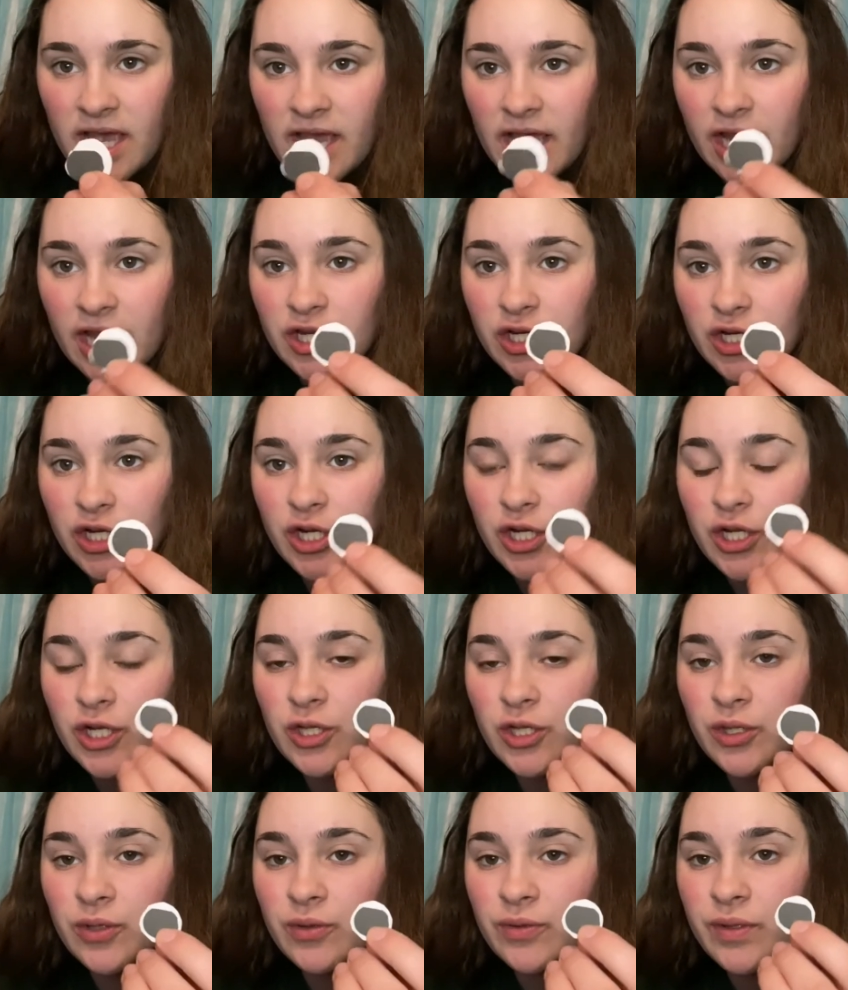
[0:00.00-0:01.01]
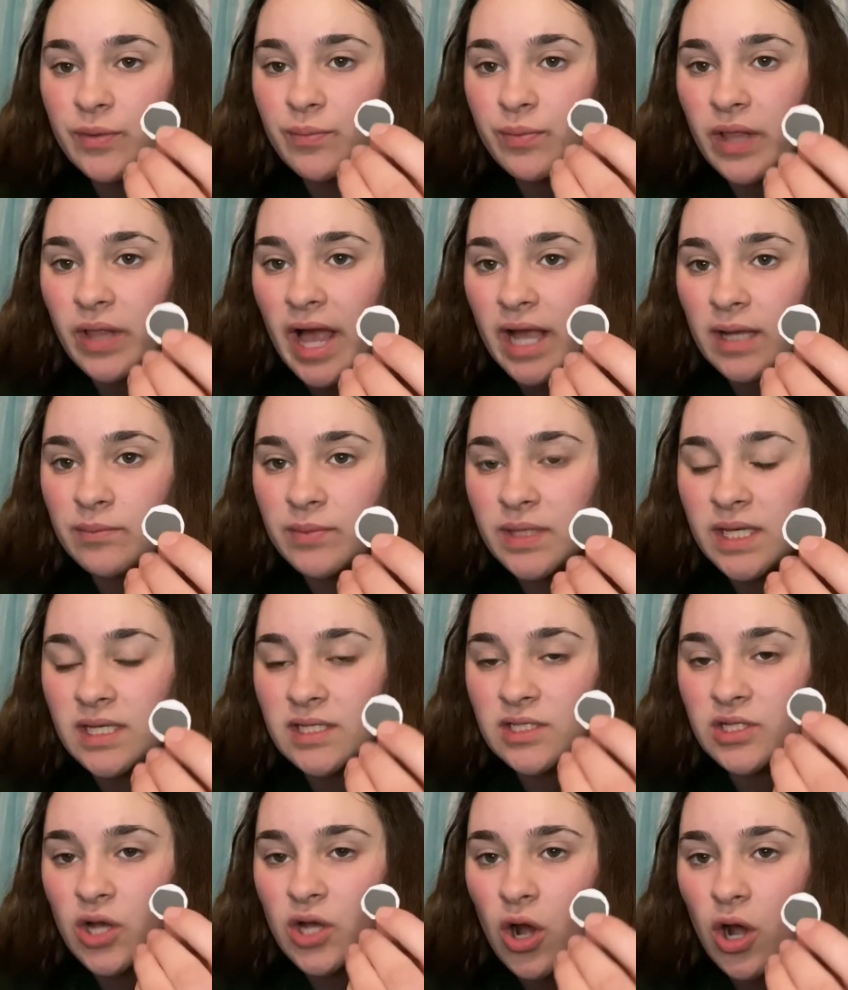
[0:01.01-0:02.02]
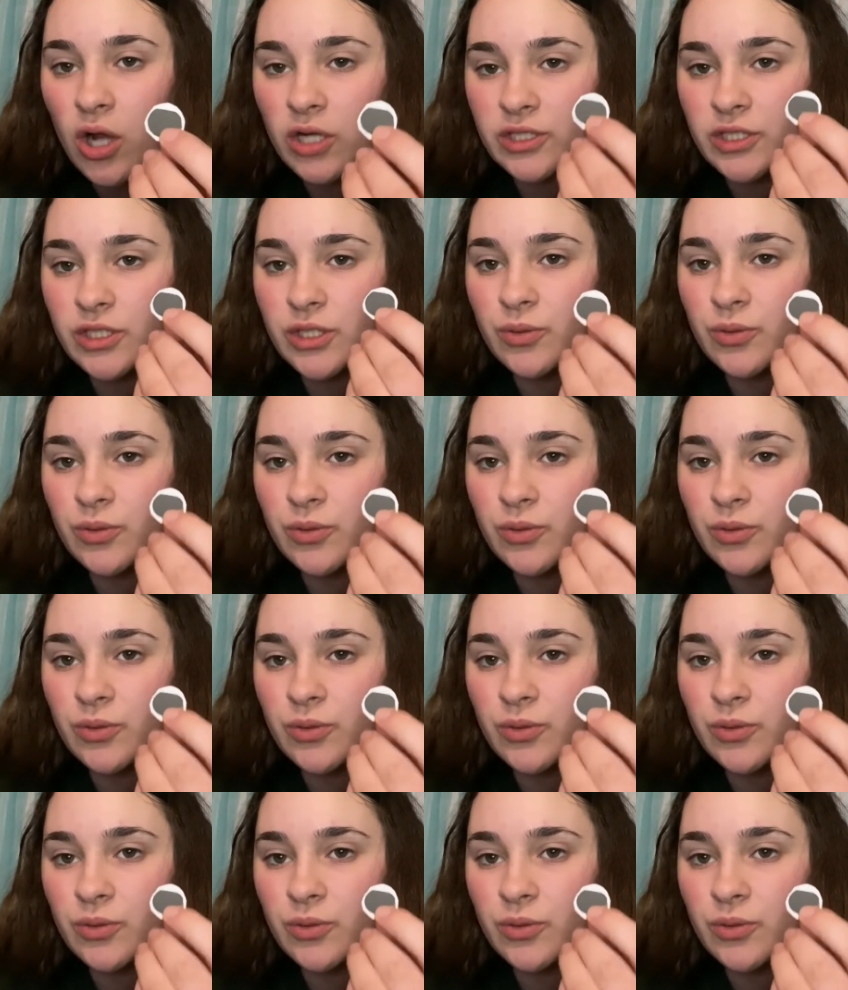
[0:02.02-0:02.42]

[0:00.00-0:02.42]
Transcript: and you're going to glue the black piece onto the